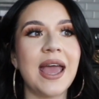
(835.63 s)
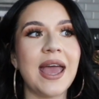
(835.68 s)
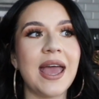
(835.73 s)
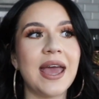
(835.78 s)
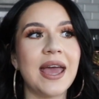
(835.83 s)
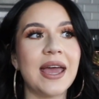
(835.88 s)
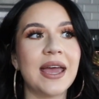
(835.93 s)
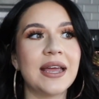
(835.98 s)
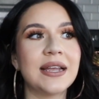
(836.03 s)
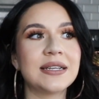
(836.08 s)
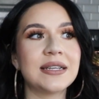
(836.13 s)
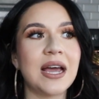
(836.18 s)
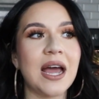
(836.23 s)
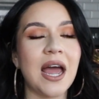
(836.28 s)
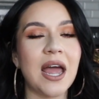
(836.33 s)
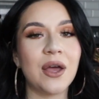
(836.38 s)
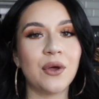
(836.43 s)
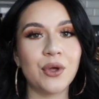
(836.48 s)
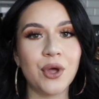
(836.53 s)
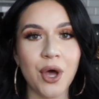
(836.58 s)
And
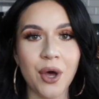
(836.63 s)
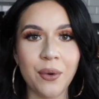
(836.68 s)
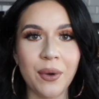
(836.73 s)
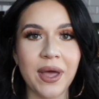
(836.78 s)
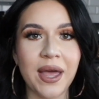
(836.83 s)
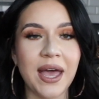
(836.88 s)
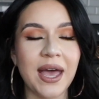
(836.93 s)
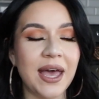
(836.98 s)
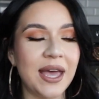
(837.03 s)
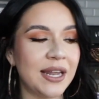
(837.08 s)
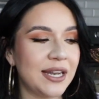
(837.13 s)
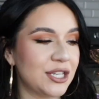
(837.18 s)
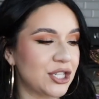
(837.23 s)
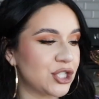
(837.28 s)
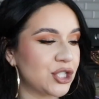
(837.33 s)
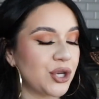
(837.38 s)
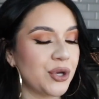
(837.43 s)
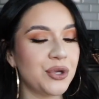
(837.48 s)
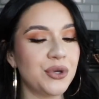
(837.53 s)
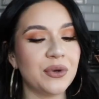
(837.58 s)
I'll go ahead and
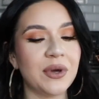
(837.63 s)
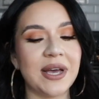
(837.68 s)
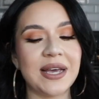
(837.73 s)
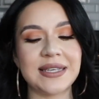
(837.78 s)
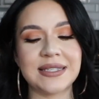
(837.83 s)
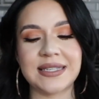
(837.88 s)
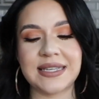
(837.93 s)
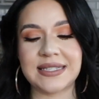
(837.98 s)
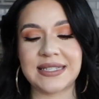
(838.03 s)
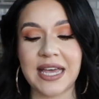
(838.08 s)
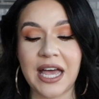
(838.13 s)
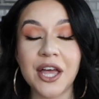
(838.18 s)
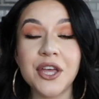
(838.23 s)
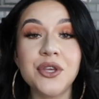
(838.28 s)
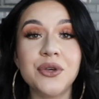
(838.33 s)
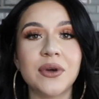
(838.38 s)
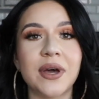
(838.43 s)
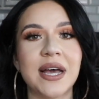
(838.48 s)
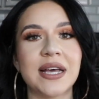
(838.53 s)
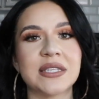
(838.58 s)
show you guys and tell
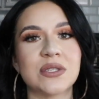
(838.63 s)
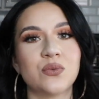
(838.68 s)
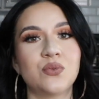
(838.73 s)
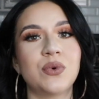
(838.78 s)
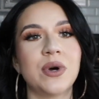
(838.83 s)
you guys